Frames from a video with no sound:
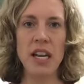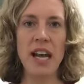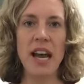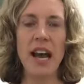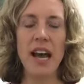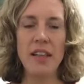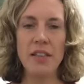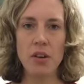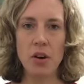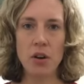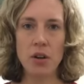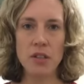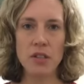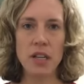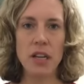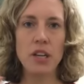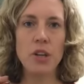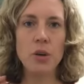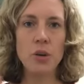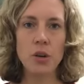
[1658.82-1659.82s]
and the odds are
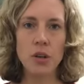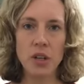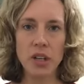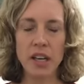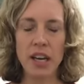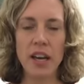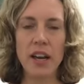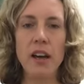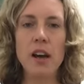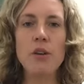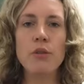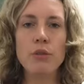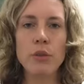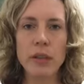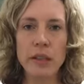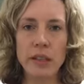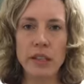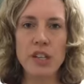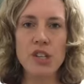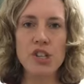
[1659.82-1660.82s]
you're going to get a
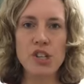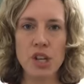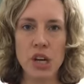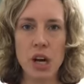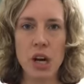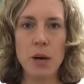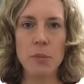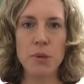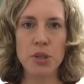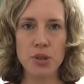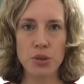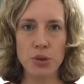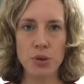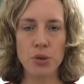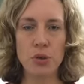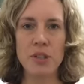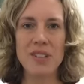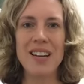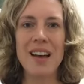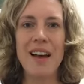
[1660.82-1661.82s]
really sharp,
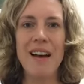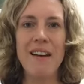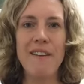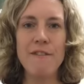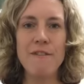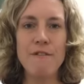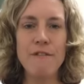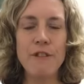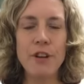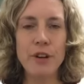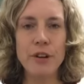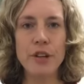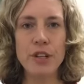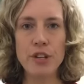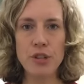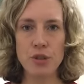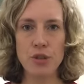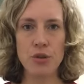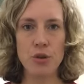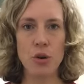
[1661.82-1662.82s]
short, and very
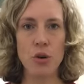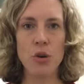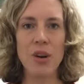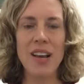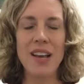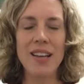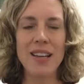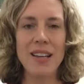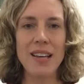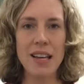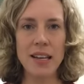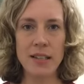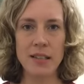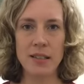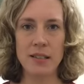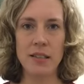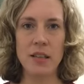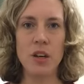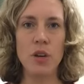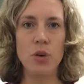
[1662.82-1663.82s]
strong
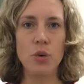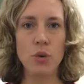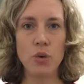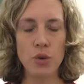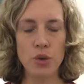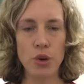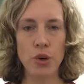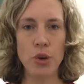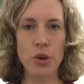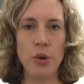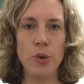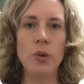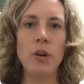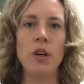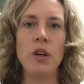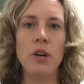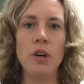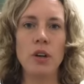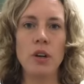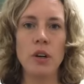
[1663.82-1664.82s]
yes or no
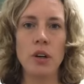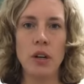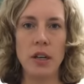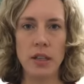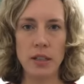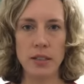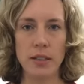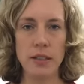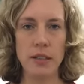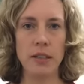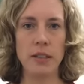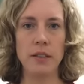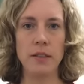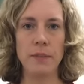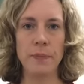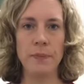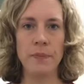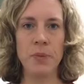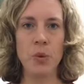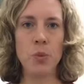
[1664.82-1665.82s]
answer,
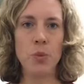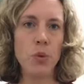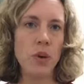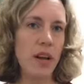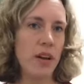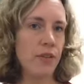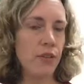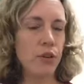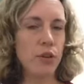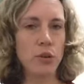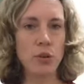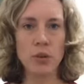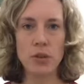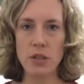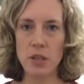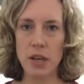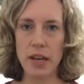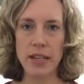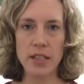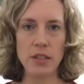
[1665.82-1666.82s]
whatever it looks
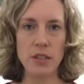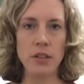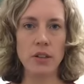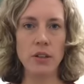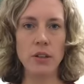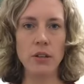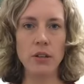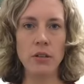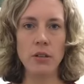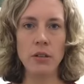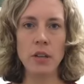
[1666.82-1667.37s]
like to you.